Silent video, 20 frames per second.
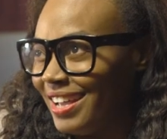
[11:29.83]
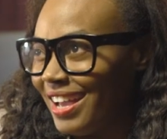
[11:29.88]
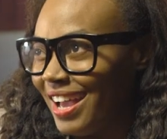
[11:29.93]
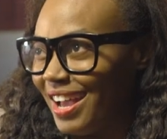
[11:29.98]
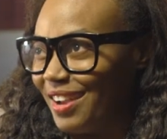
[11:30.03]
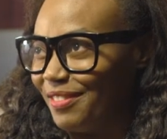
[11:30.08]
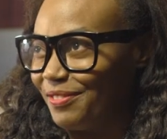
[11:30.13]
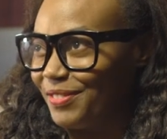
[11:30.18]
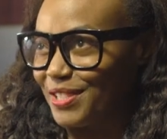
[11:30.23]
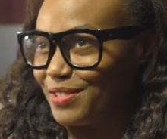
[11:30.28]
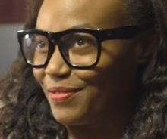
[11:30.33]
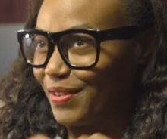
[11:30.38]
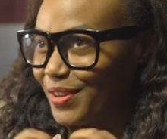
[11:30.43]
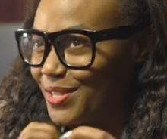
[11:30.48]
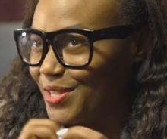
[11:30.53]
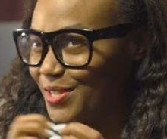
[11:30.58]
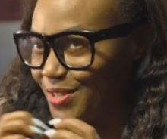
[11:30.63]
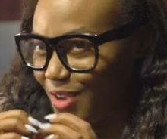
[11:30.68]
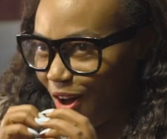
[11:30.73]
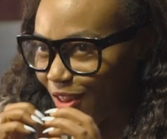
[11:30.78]
It feels very
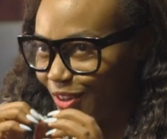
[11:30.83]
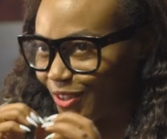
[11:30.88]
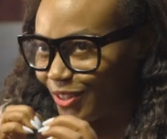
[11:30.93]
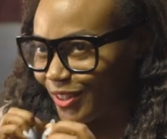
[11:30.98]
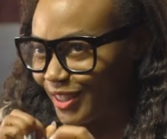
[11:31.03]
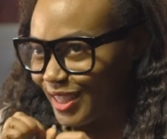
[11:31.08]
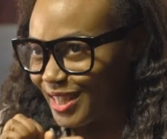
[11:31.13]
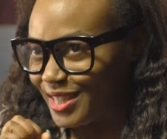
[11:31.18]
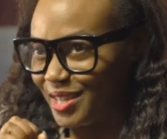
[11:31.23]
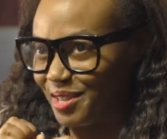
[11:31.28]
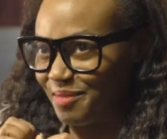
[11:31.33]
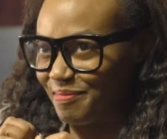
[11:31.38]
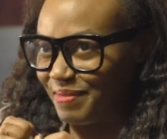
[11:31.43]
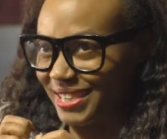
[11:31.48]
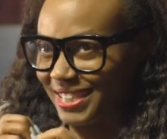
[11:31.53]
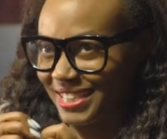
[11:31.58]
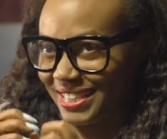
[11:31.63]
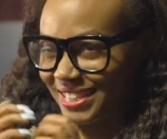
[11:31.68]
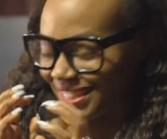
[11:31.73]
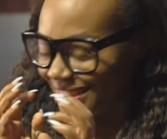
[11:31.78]
scholarly to
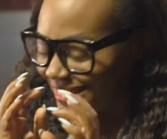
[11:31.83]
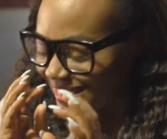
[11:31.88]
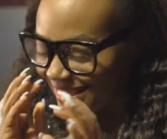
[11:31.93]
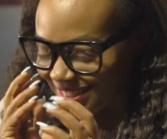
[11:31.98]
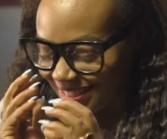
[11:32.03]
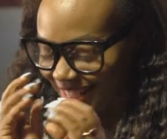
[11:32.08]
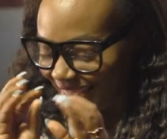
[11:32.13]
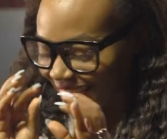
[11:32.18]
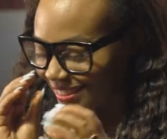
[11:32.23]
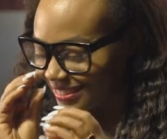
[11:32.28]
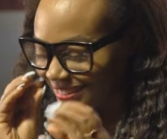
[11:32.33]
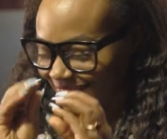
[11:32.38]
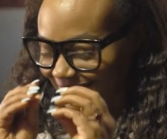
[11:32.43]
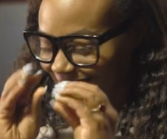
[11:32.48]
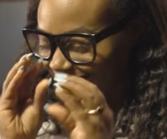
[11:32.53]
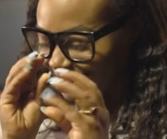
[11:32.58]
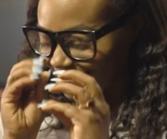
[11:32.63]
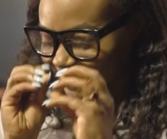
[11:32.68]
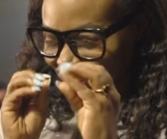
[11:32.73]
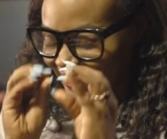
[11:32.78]
me to just, like,
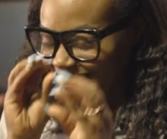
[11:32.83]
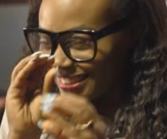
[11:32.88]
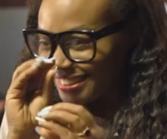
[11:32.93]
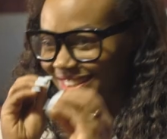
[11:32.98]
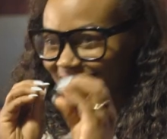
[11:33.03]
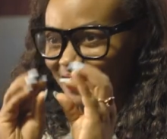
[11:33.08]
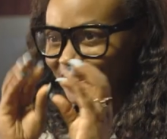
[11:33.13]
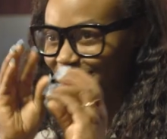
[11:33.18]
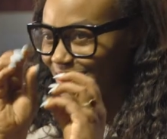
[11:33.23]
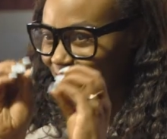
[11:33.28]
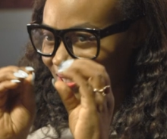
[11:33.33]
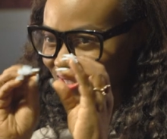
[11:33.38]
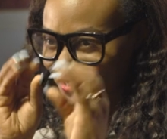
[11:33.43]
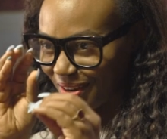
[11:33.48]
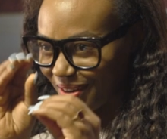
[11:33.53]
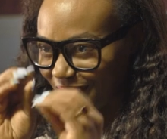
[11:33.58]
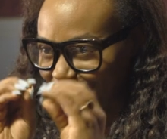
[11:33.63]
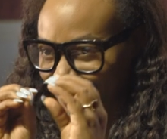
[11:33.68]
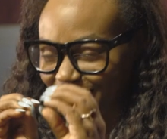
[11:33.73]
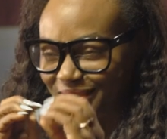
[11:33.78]
you know,
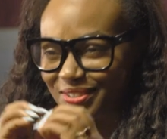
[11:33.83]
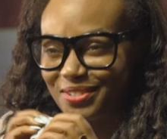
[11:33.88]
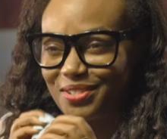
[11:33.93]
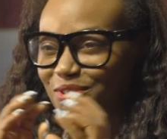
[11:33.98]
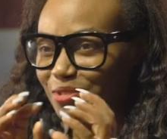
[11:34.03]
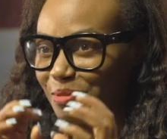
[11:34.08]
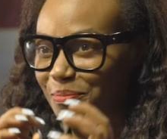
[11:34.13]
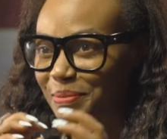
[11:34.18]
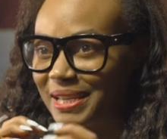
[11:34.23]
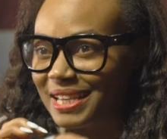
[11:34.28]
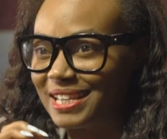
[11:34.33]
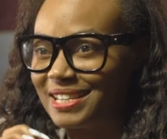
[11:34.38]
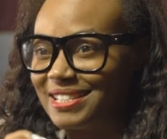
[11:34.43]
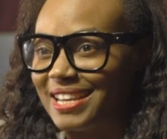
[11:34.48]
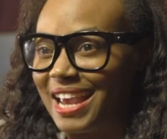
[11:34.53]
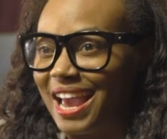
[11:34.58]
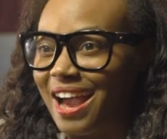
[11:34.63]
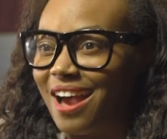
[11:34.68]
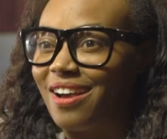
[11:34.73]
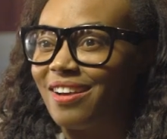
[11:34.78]
start stripping it
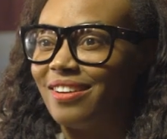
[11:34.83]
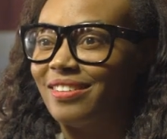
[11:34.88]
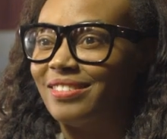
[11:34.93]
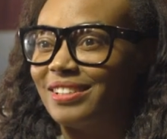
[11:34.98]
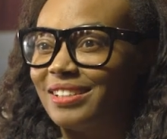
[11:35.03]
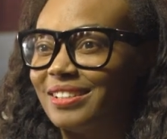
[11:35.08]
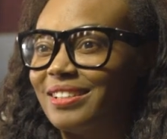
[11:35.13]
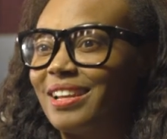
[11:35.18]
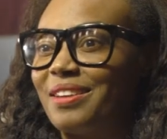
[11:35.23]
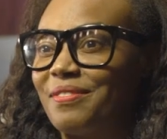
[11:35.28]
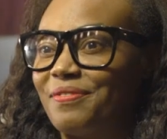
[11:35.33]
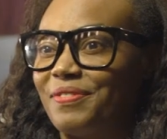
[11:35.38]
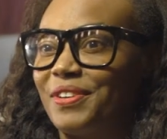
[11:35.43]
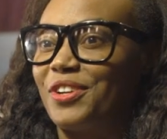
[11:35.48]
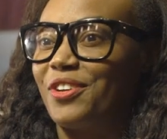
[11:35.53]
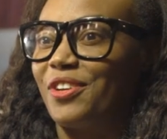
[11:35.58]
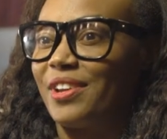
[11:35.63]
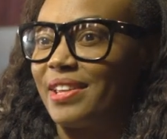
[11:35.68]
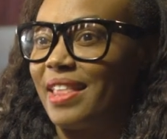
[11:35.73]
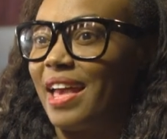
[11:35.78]
down and
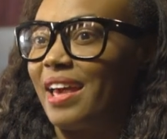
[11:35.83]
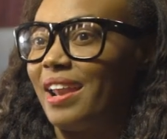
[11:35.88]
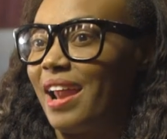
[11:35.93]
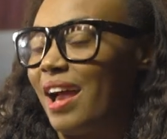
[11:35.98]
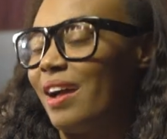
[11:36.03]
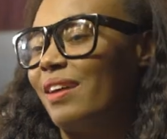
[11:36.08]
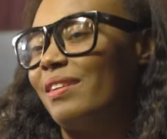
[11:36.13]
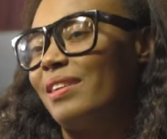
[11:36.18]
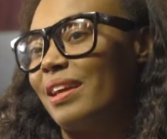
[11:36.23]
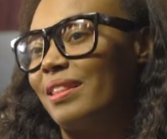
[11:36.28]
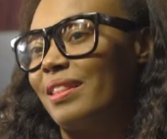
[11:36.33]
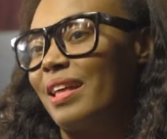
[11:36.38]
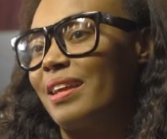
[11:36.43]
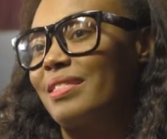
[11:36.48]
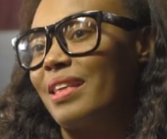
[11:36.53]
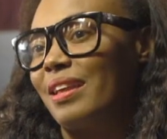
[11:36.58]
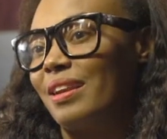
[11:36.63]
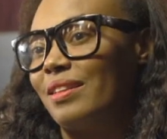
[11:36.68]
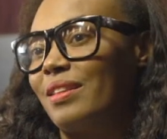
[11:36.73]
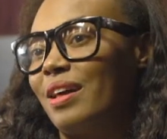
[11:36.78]
figuring that out, and I like
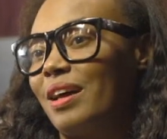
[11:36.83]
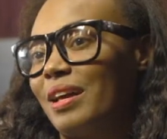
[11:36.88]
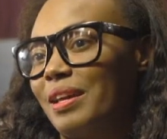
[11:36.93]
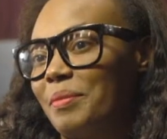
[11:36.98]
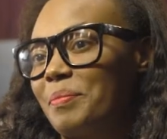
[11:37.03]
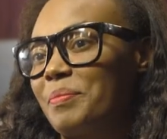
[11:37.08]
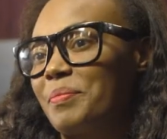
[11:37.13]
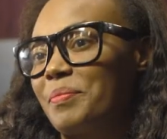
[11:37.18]
that a lot.